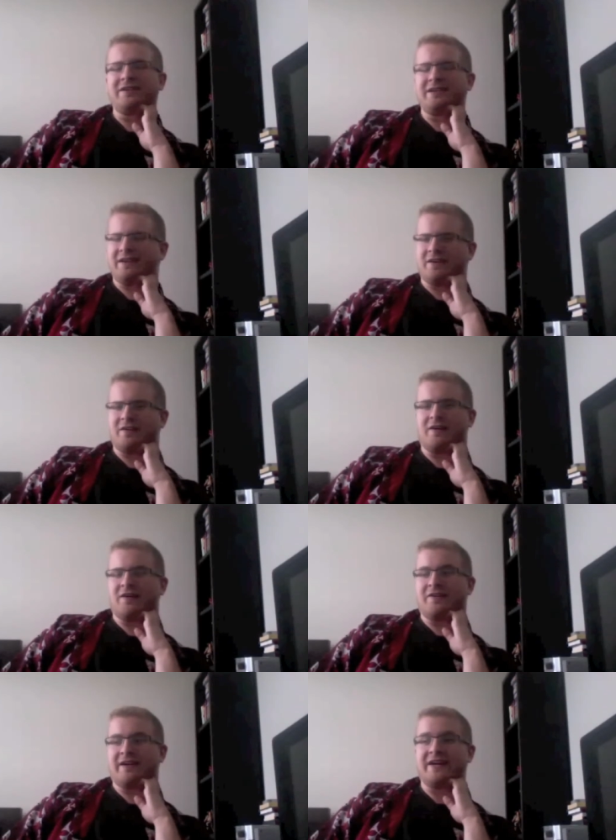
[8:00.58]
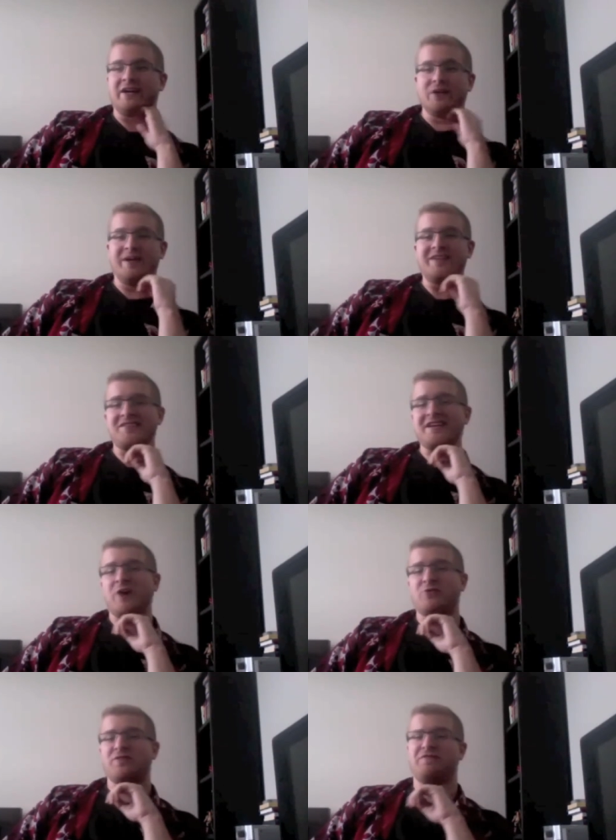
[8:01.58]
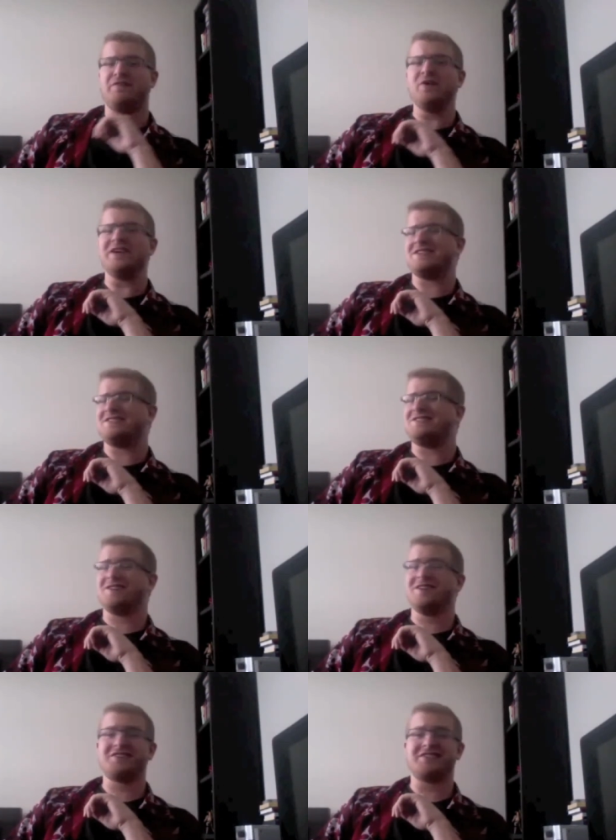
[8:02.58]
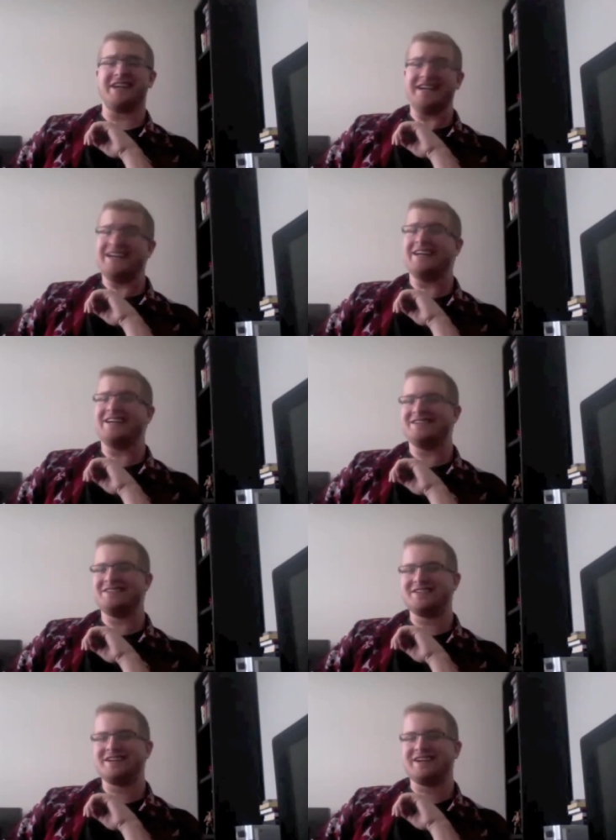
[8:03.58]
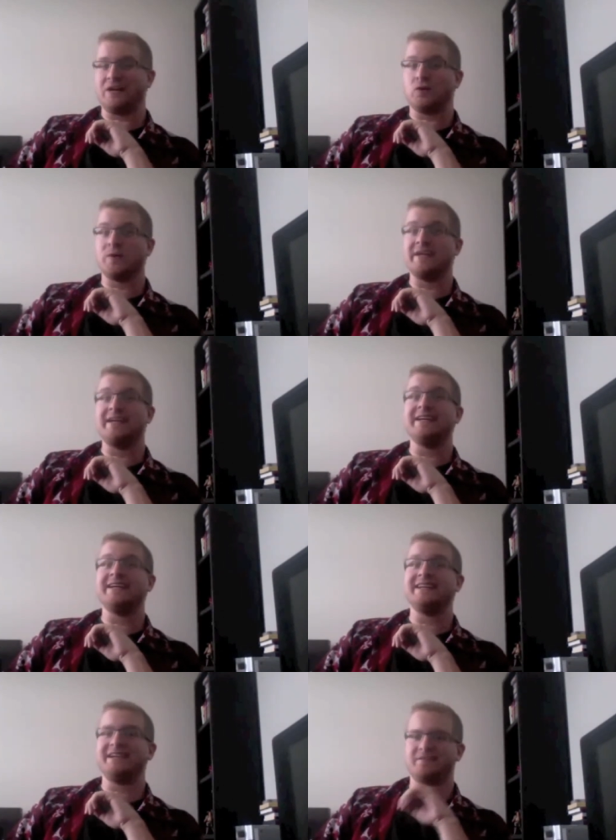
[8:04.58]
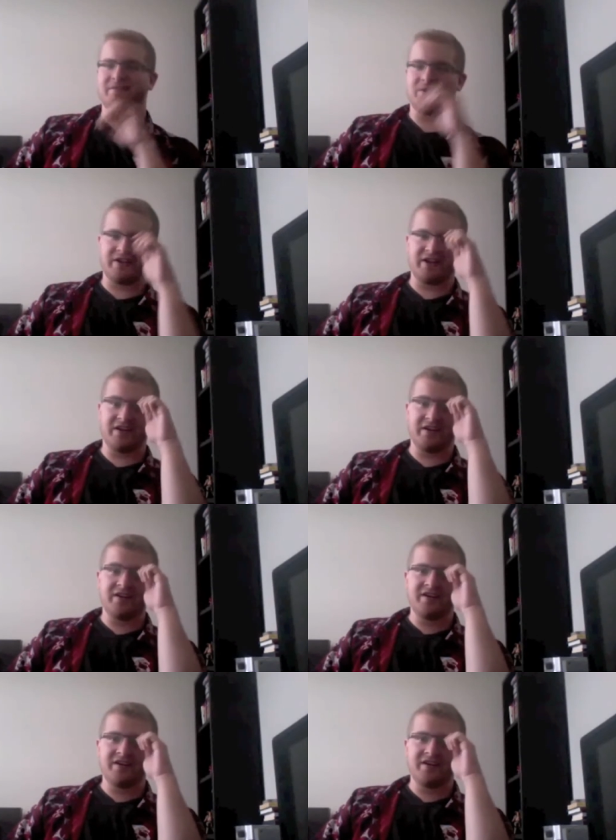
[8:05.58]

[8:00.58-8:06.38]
than that, you get to see how devoted to Darkseid he is, like really devoted.